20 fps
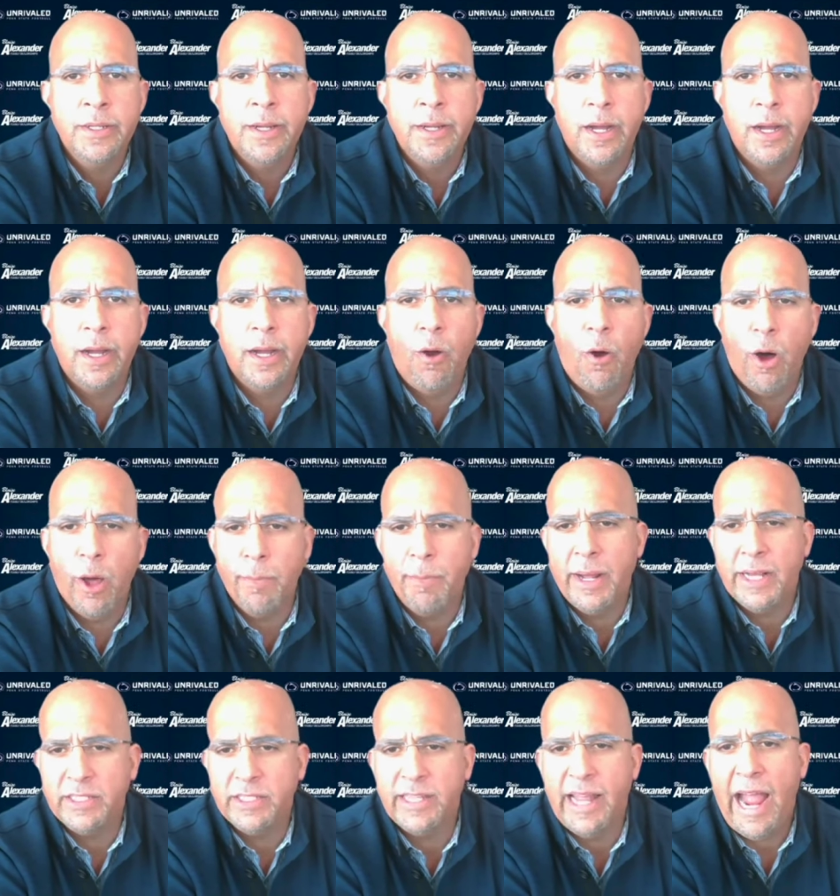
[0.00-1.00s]
on
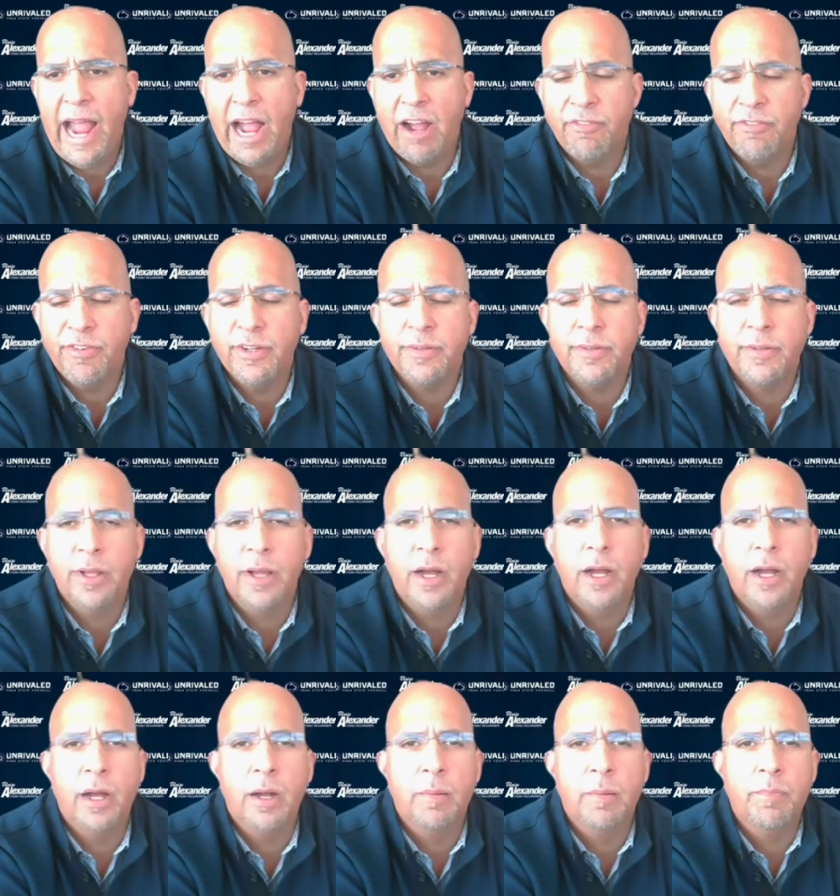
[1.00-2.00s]
my staff.
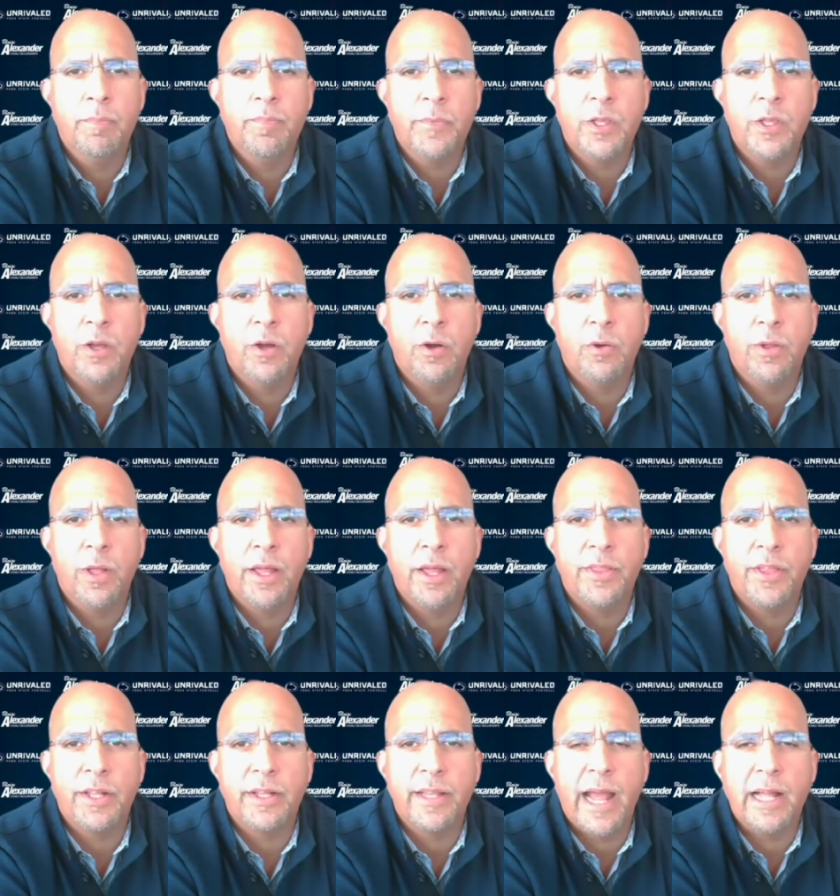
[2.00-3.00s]
I
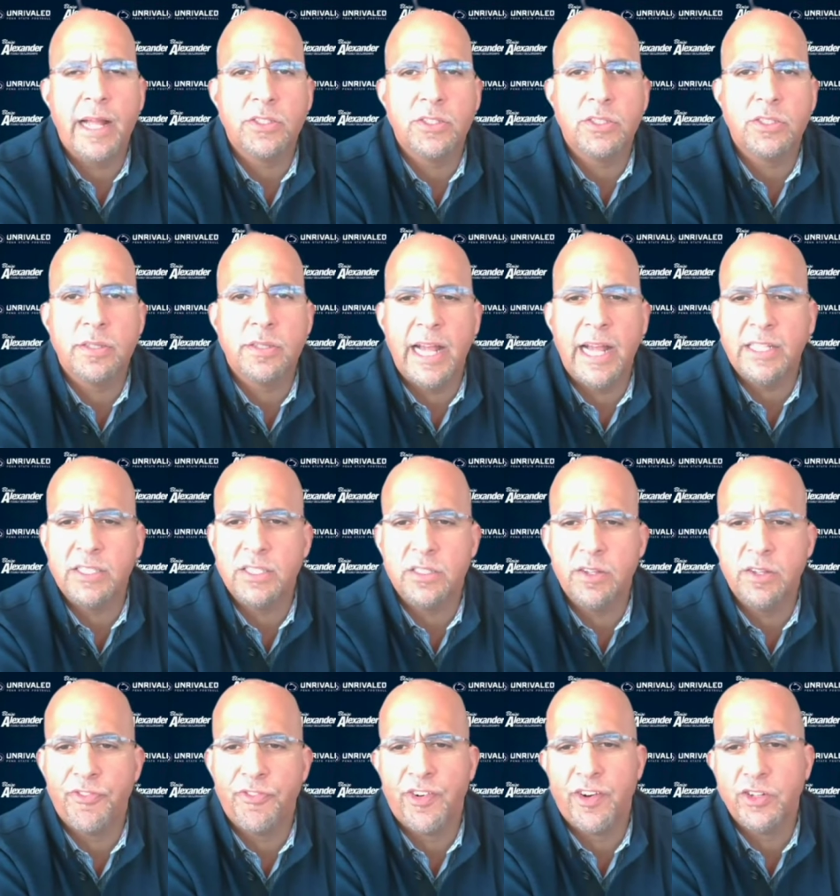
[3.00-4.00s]
think that's
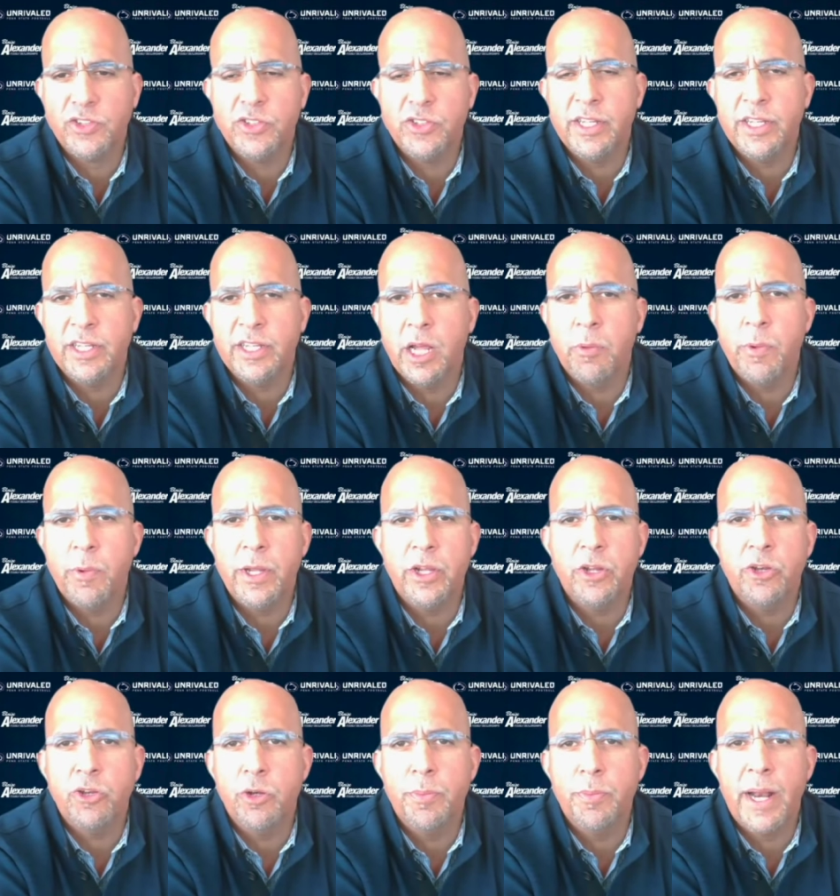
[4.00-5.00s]
the first thing that we
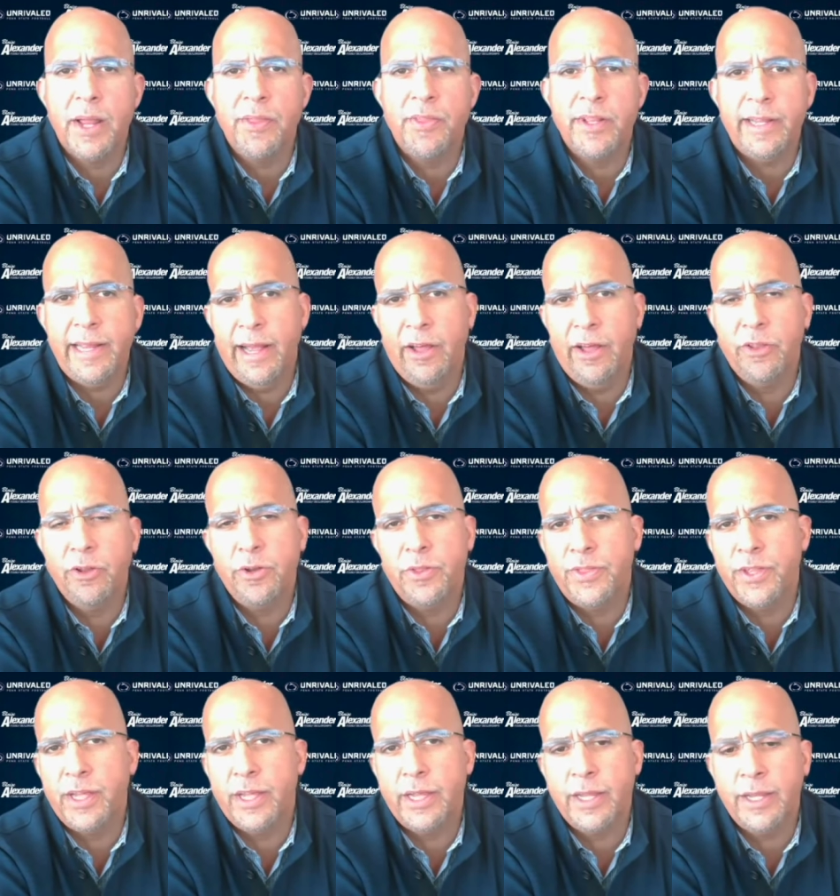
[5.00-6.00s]
can do. But I think the other
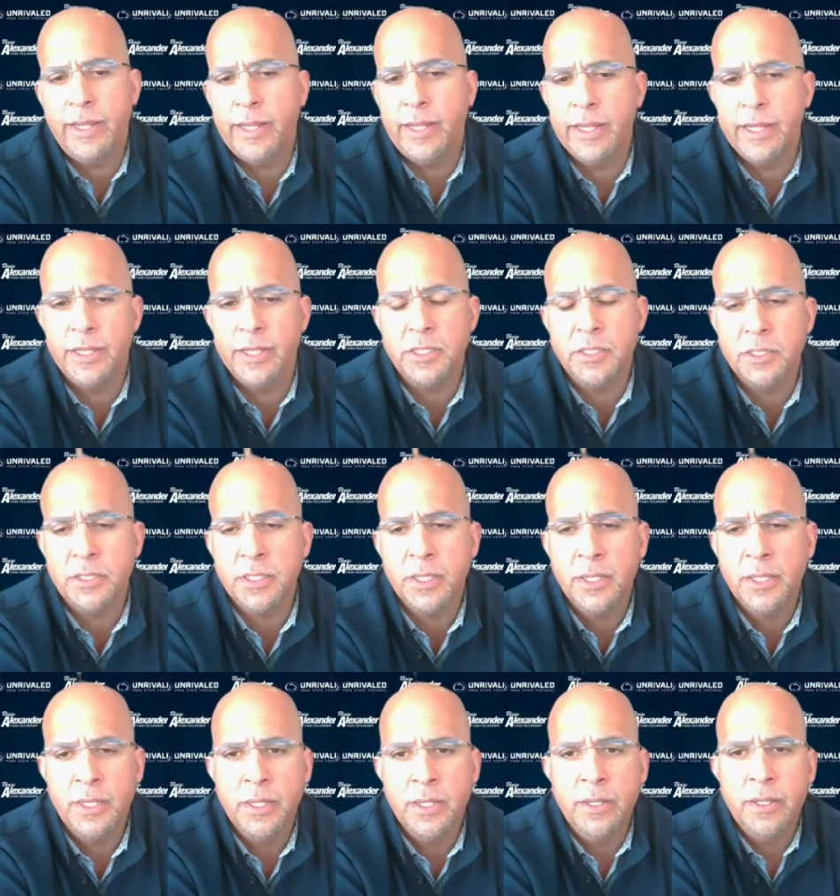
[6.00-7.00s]
thing is,
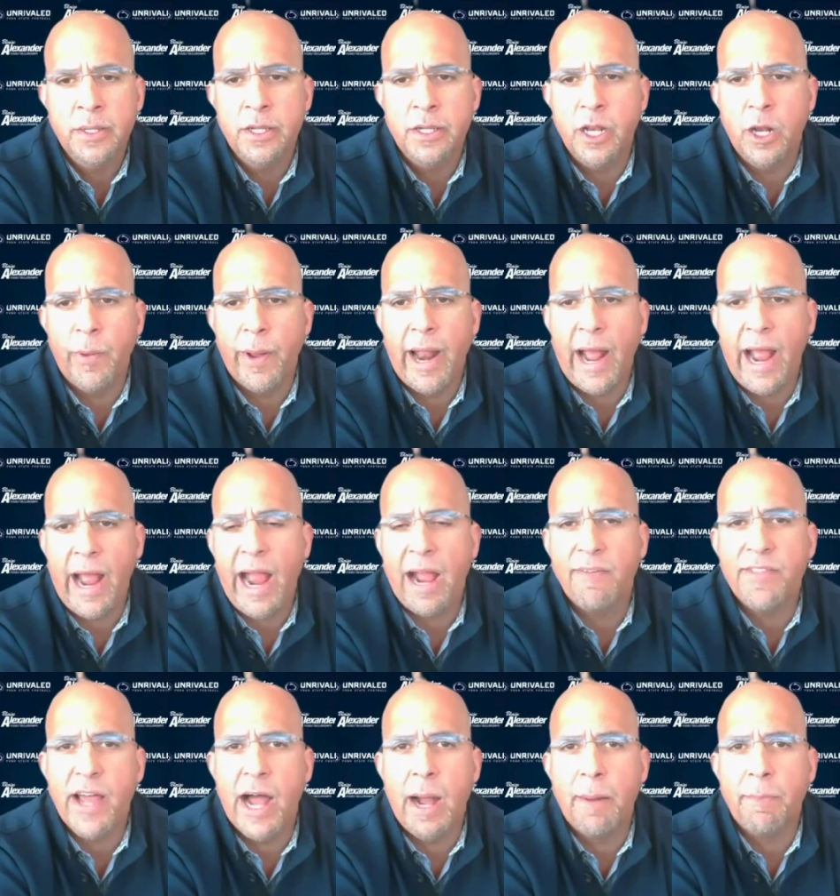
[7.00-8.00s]
when I
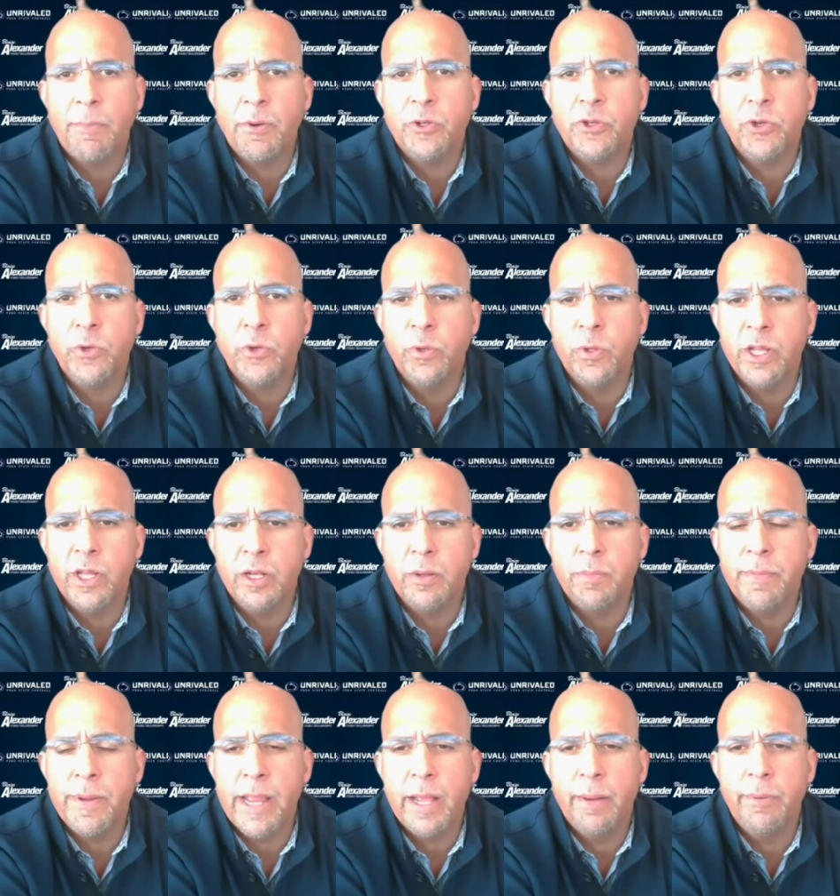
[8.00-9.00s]
have the opportunity to
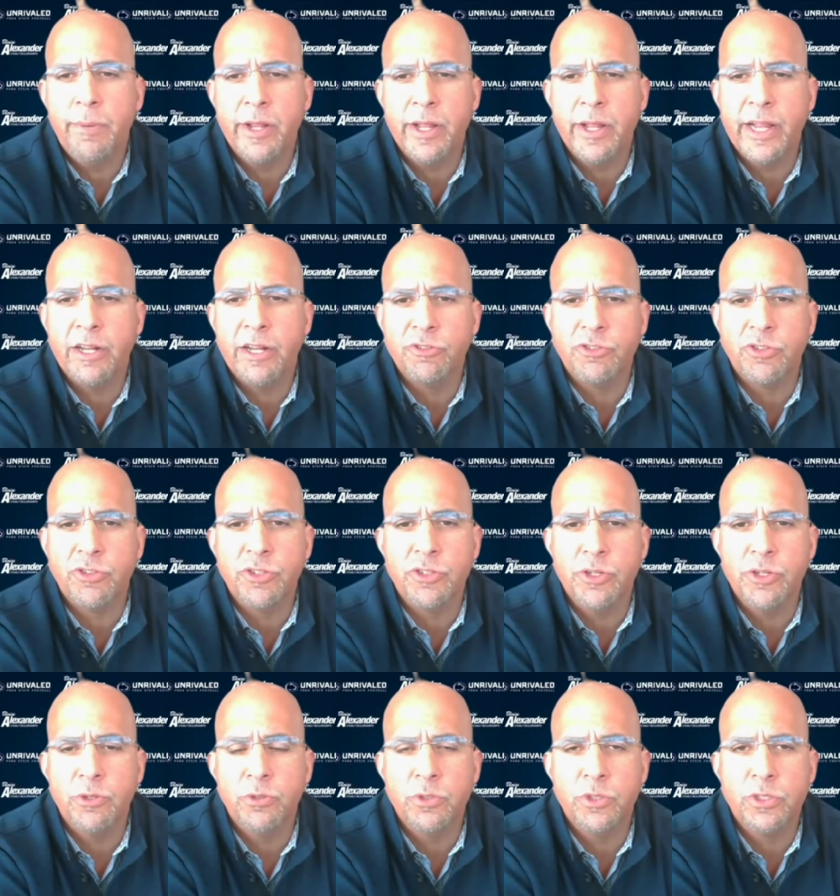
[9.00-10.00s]
be able to
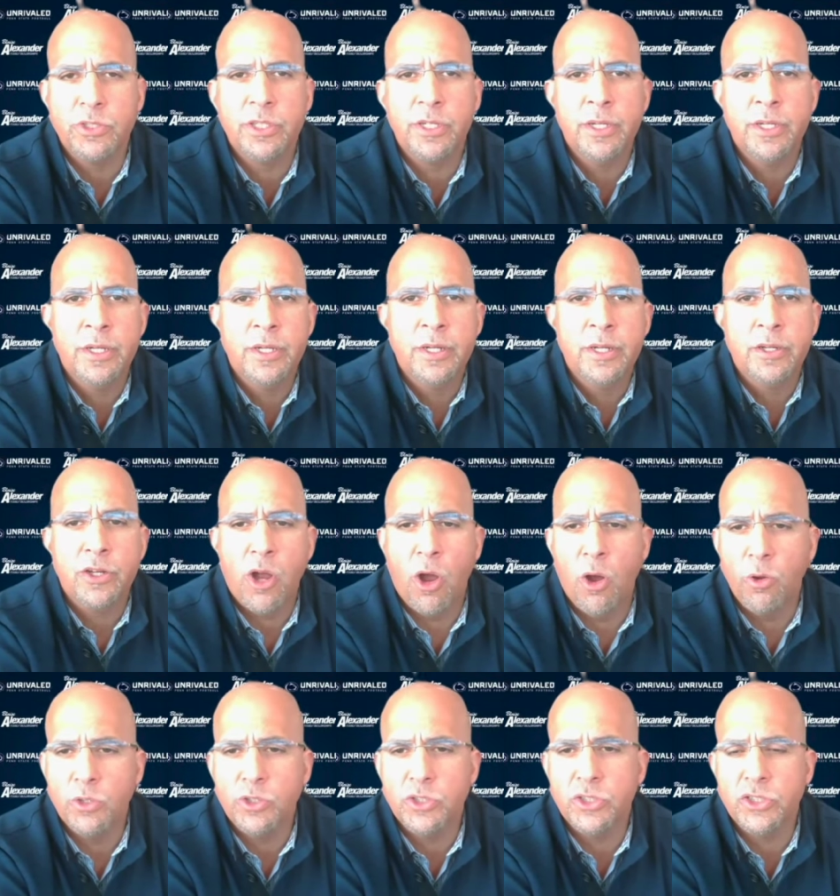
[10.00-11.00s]
introduce
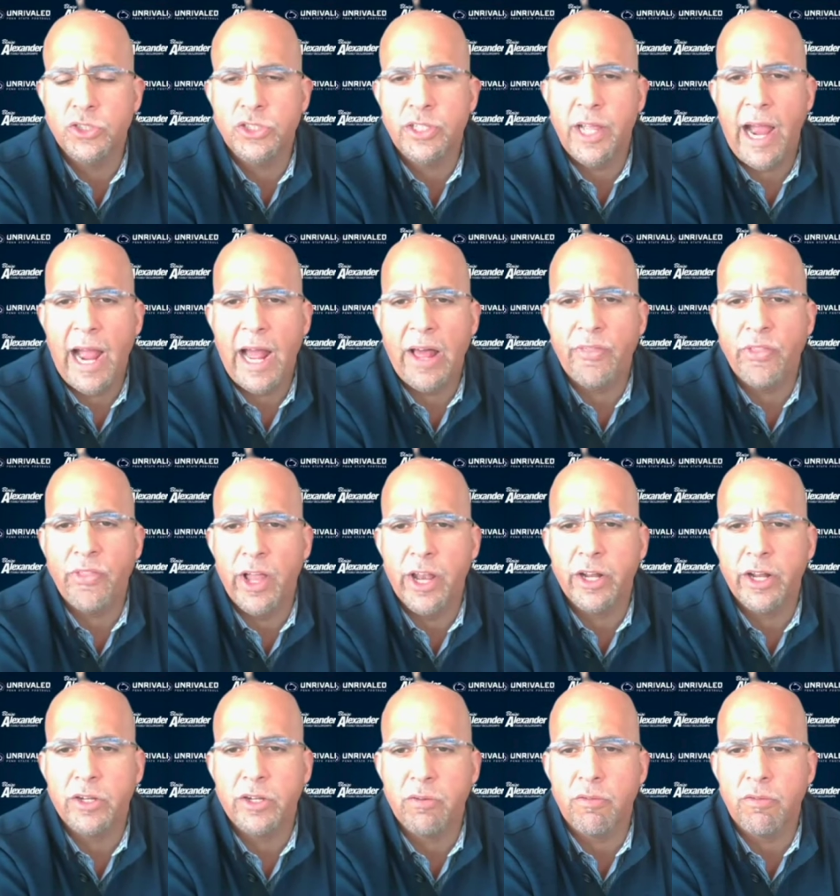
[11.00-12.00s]
coaches to
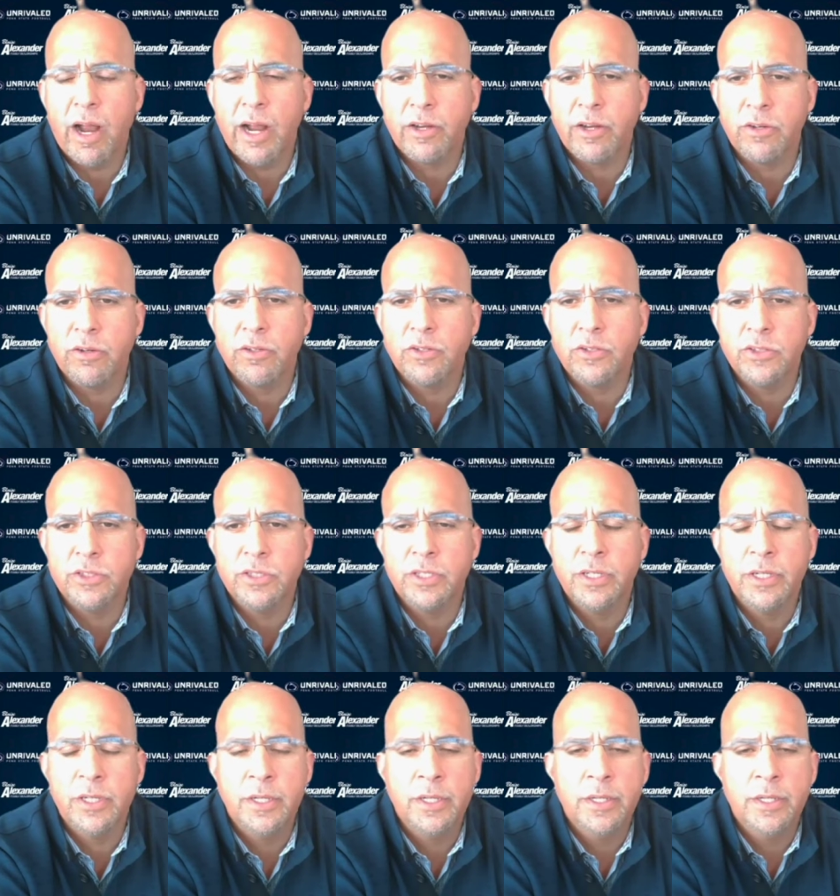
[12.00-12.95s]
athletic directors